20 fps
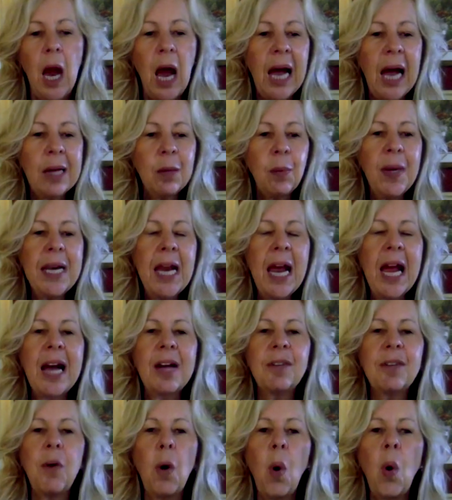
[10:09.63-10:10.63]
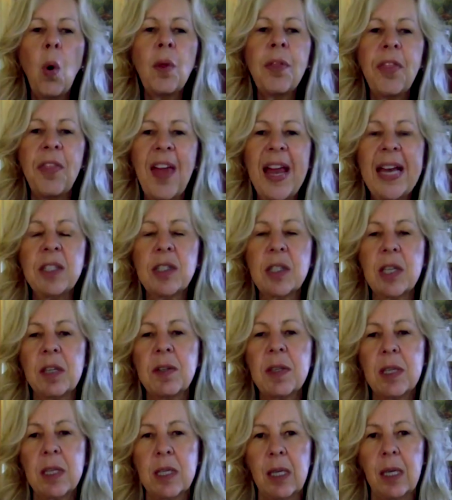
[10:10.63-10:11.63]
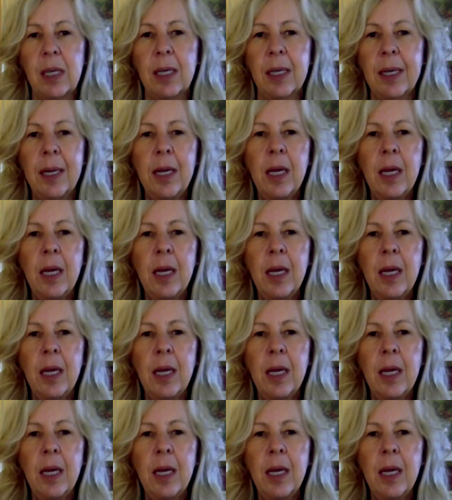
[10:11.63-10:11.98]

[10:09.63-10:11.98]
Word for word: I want to have authenticity.